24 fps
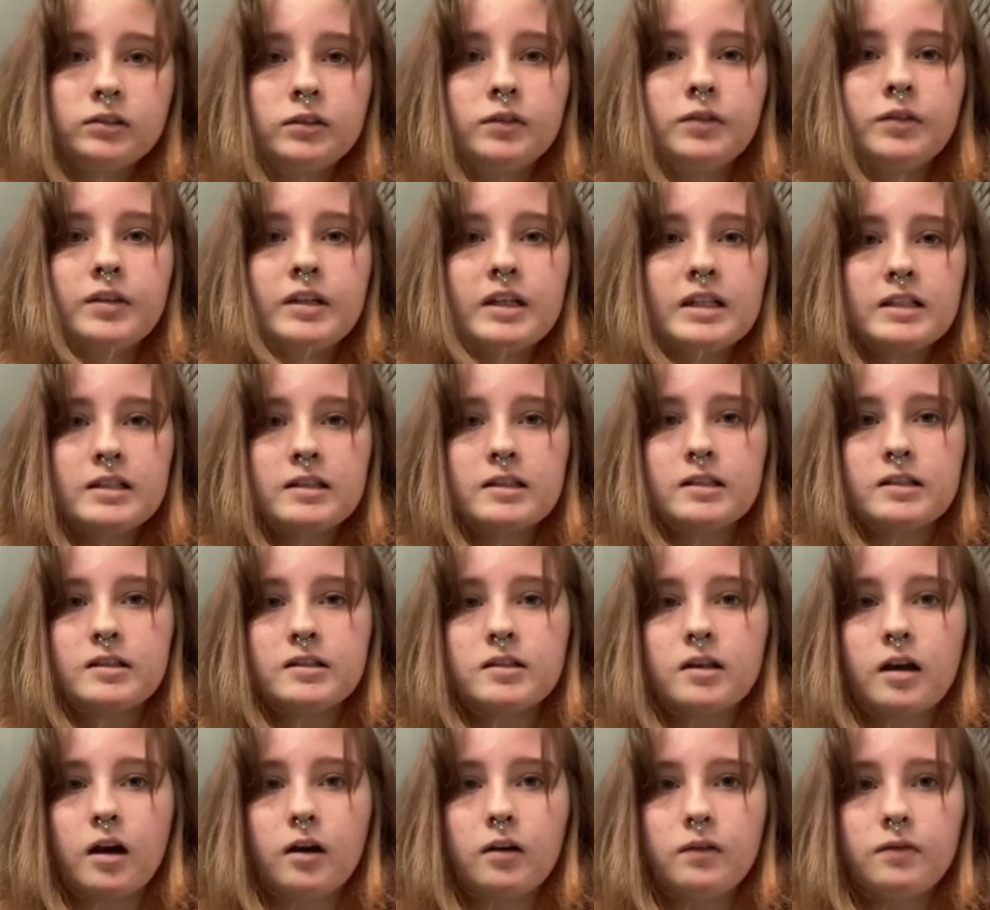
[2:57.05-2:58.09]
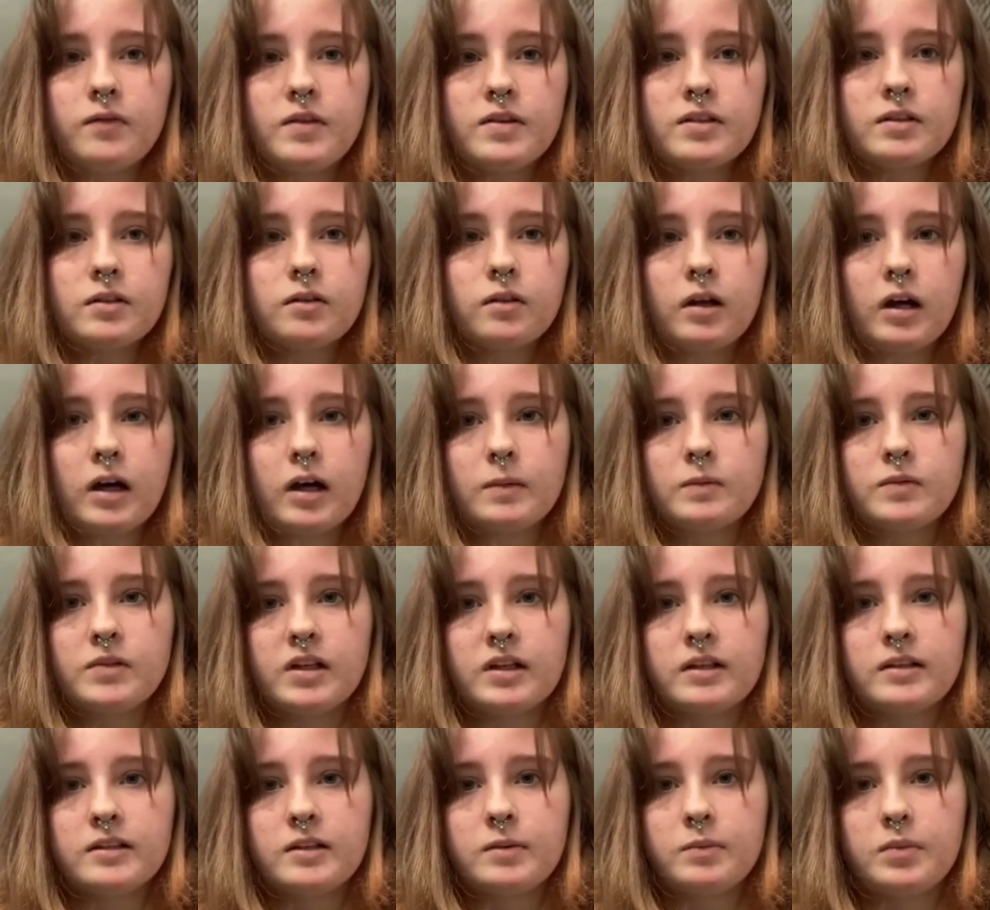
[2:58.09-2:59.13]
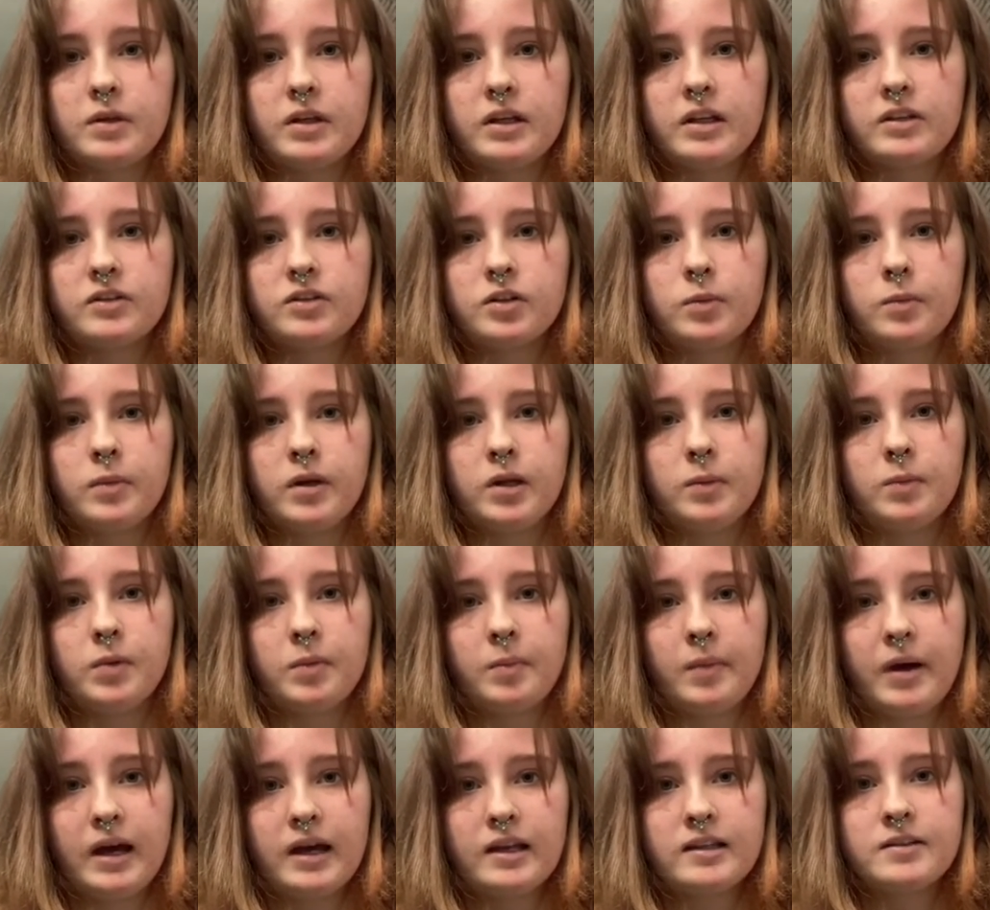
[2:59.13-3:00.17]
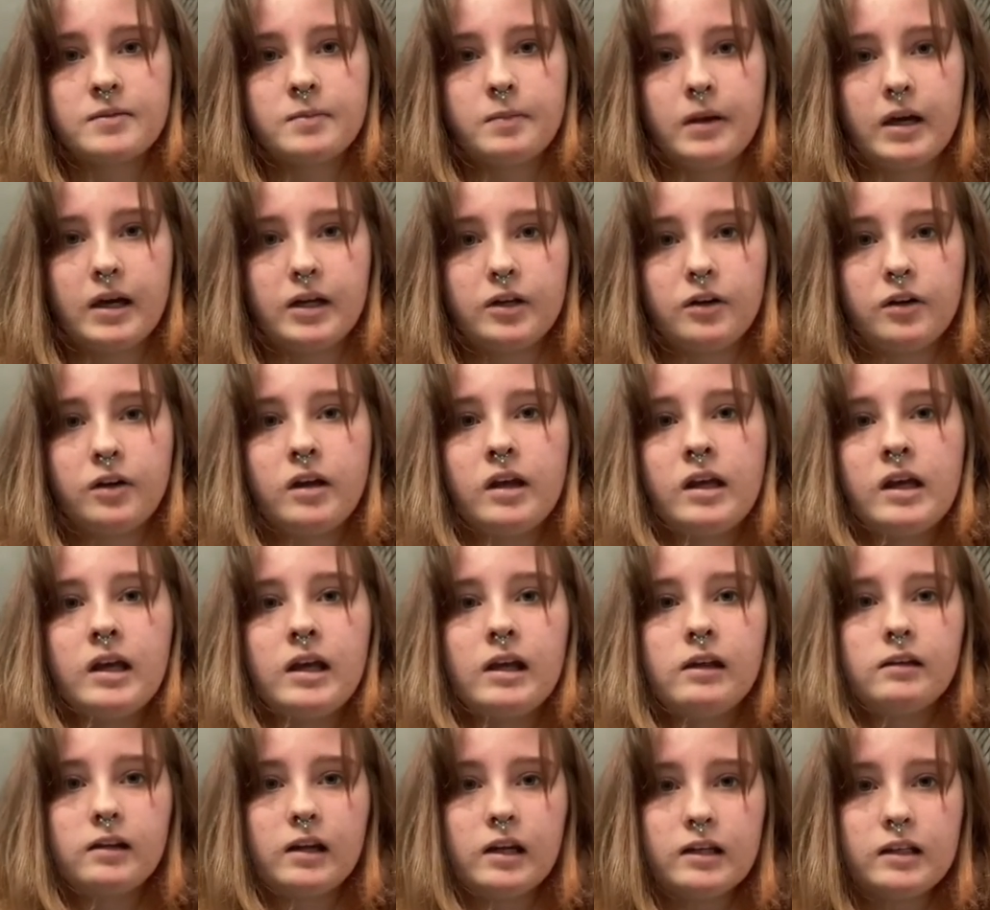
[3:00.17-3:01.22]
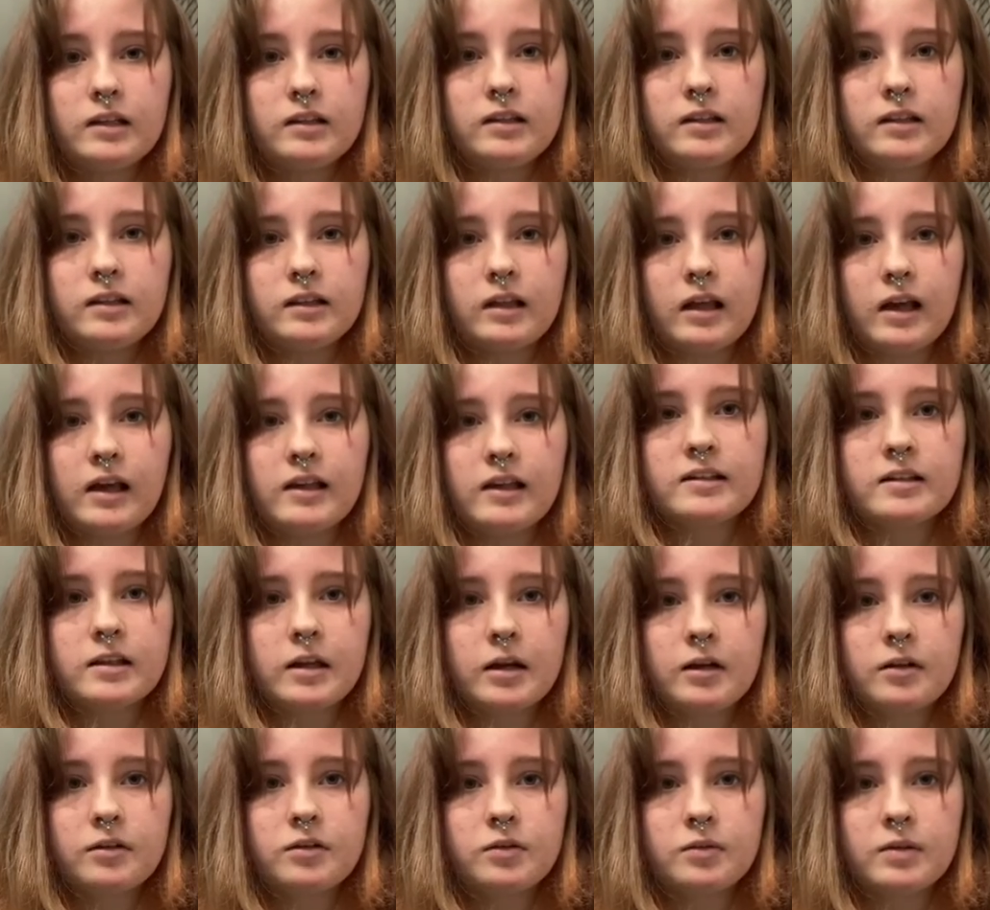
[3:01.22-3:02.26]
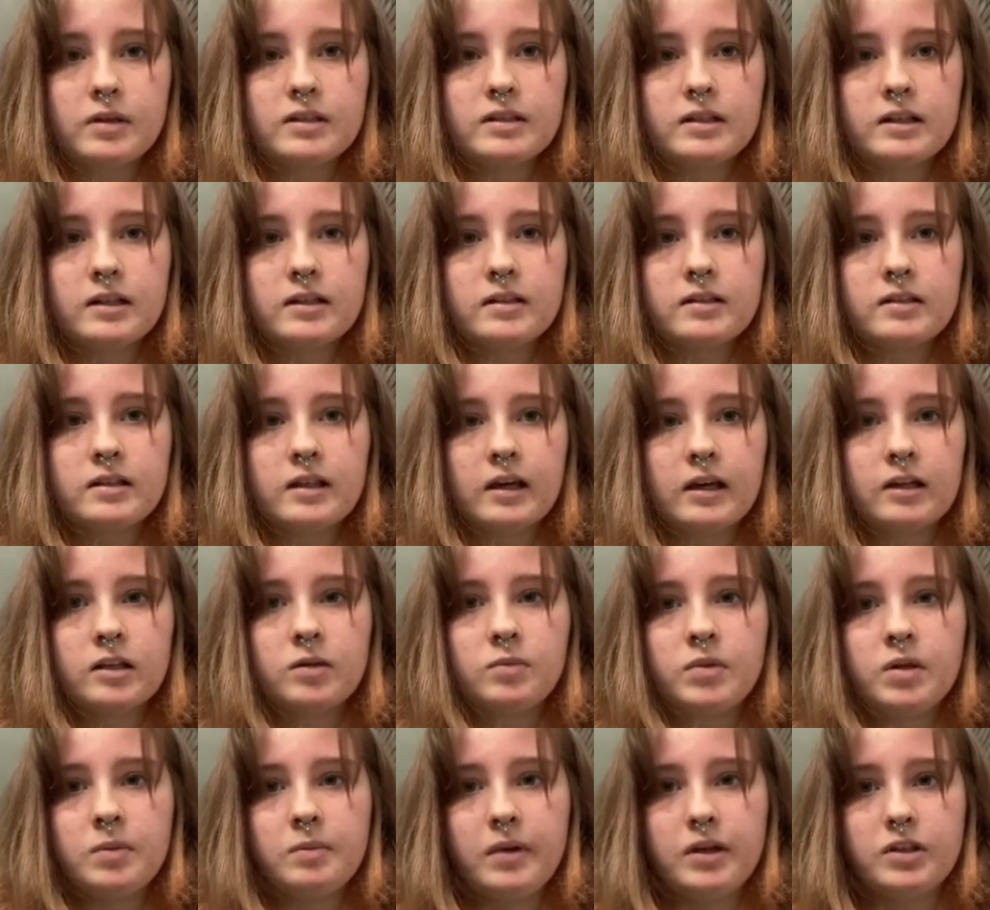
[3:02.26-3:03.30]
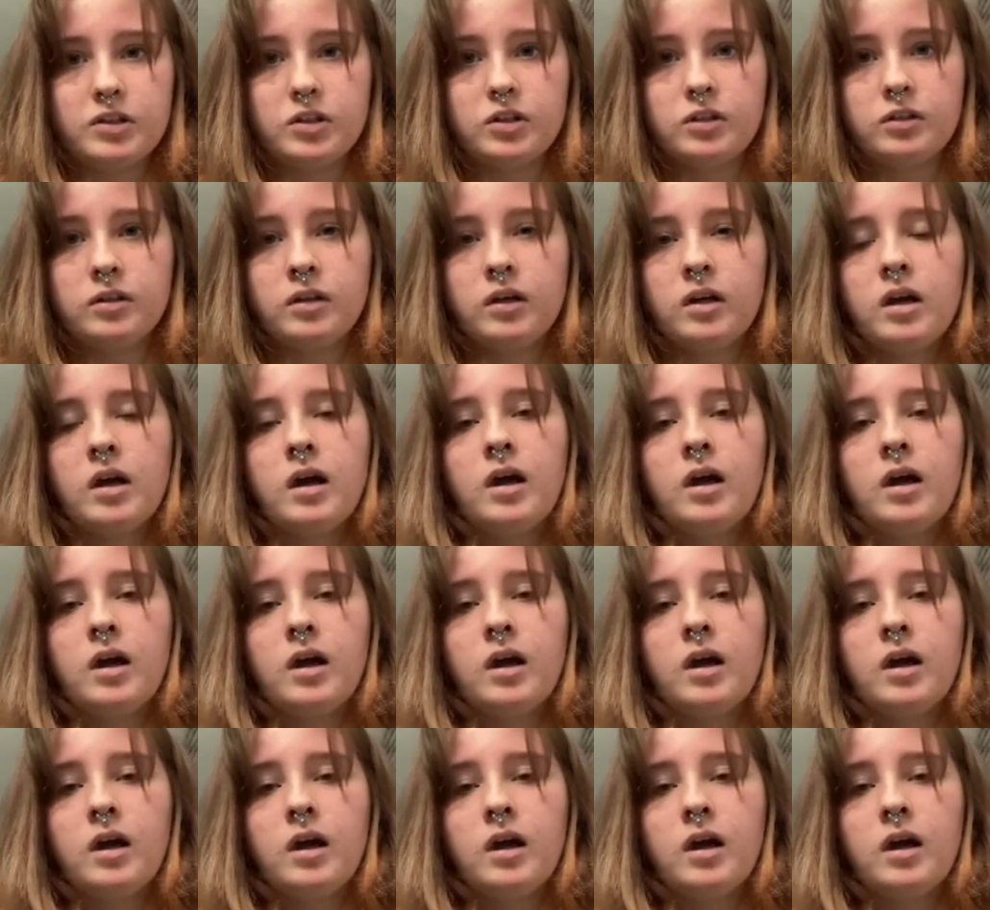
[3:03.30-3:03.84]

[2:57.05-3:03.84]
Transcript: For instance, all physical objects and beings are made up of mass, matter, and anything that characteristics that can be measured,